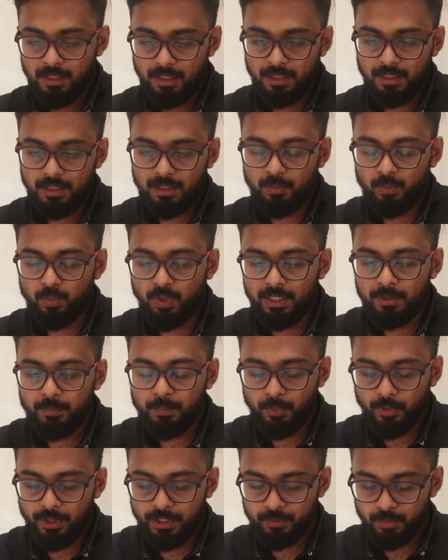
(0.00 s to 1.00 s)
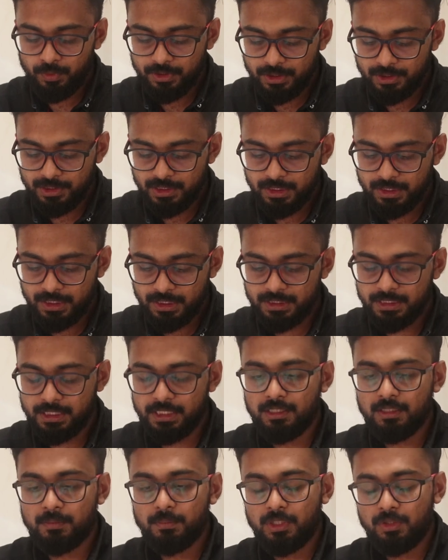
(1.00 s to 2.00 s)
Uh, one point which is
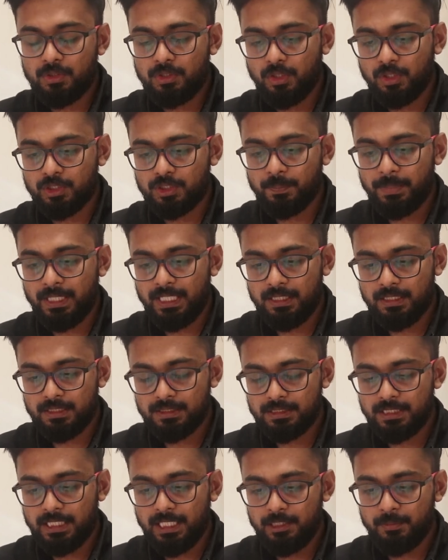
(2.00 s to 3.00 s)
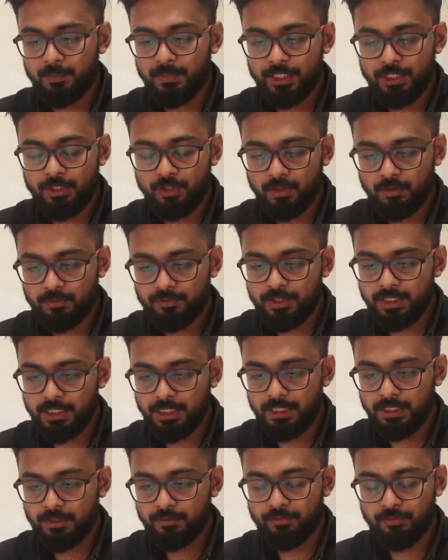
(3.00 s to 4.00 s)
interesting about OSPAAL is that many of
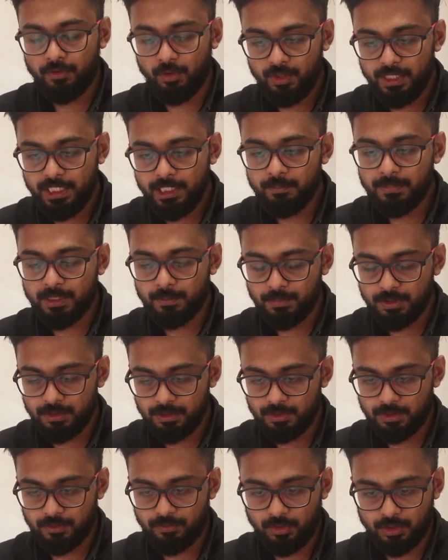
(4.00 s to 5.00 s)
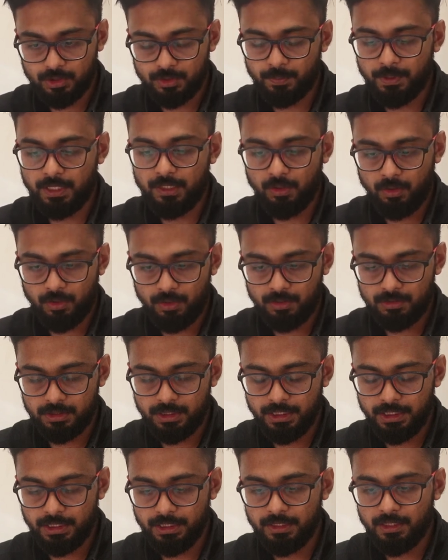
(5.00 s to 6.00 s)
the founding members of OSPAAL or
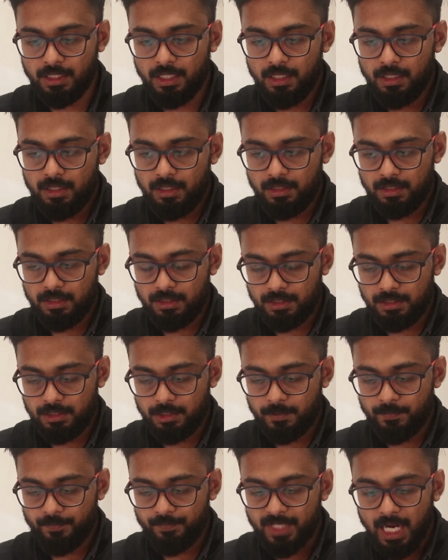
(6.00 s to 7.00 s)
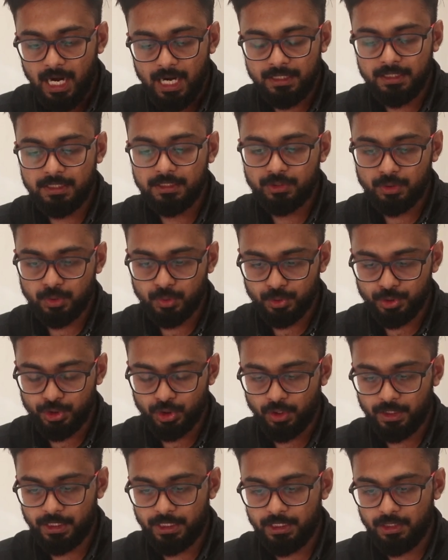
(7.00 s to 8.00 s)
the um, artists who
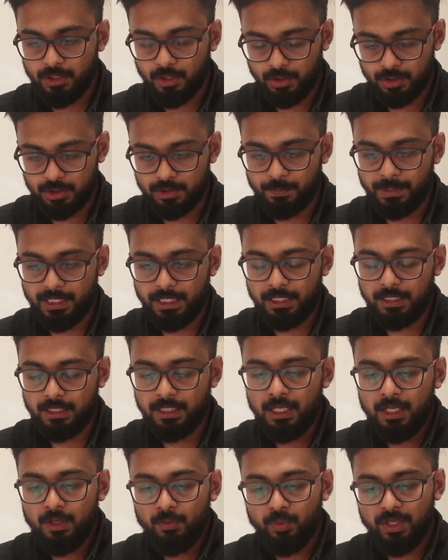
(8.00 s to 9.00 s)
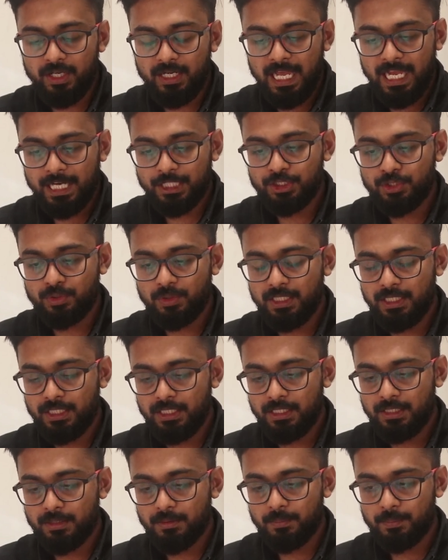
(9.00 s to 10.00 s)
joined OSPAAL were
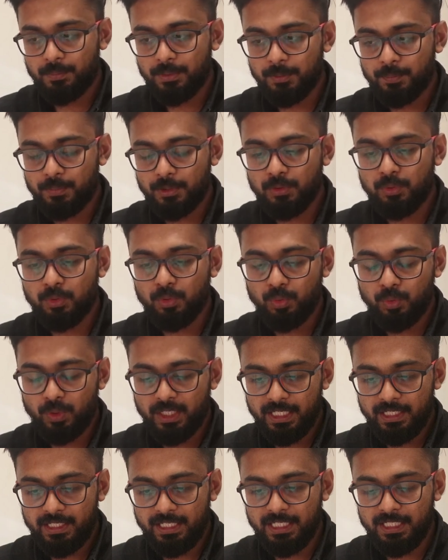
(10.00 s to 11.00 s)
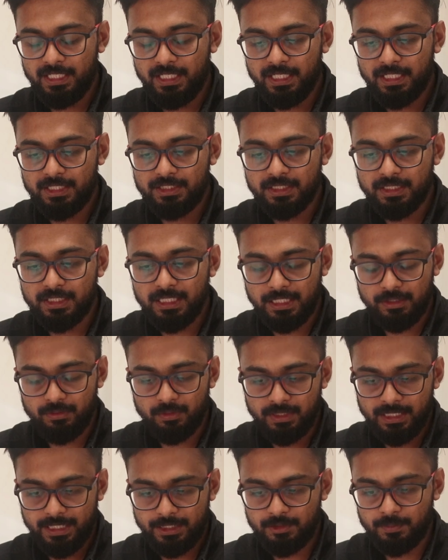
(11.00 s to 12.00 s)
actually people who were engaged in
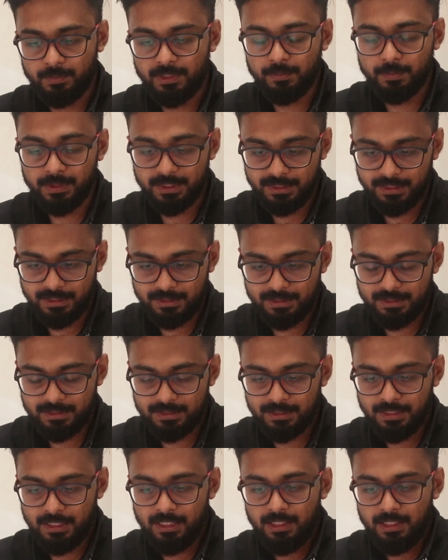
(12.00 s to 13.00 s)
advertisement business,